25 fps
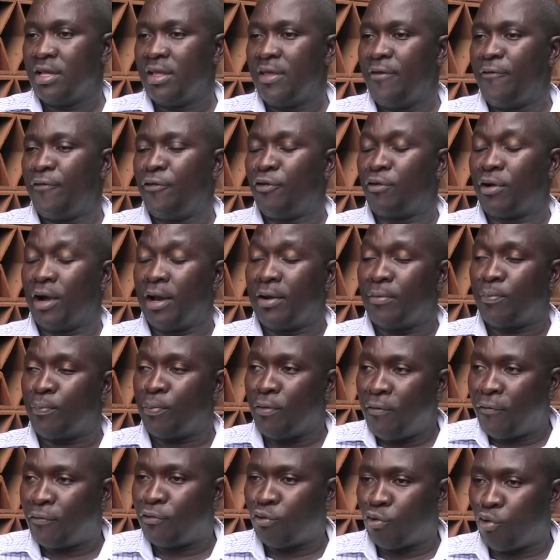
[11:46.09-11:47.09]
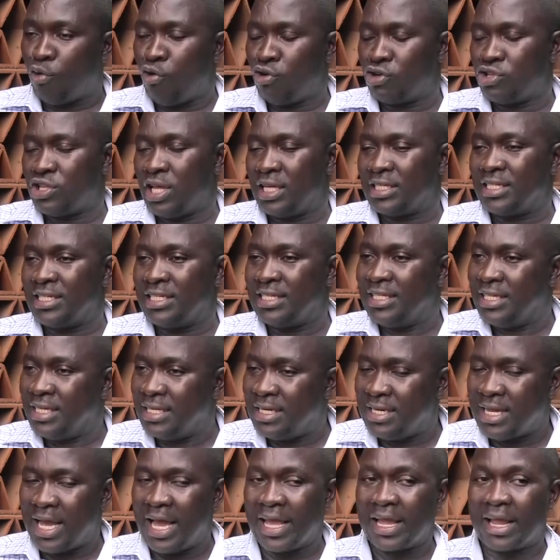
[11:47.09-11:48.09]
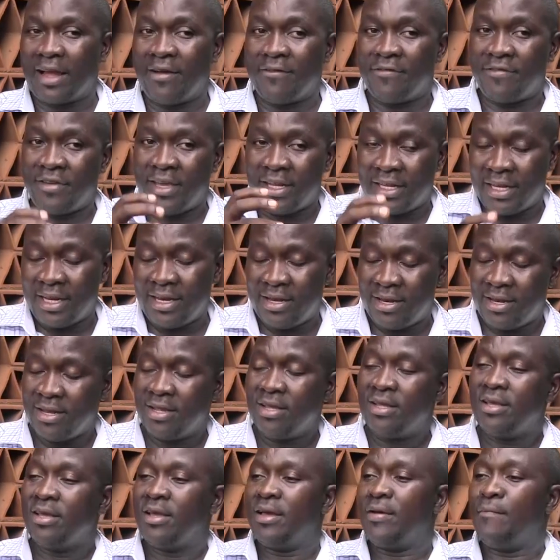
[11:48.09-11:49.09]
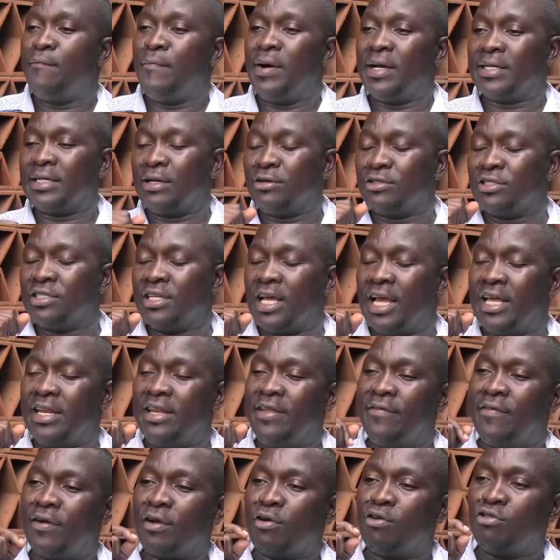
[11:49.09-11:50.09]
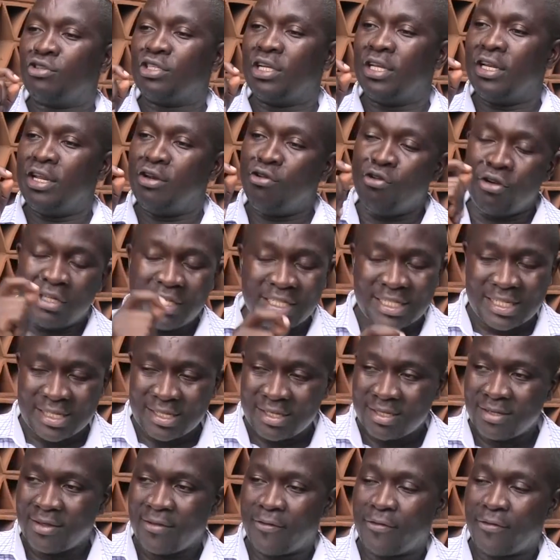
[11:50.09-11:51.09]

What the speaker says: If you can prove to court that indeed I caveated, but I never got any notice,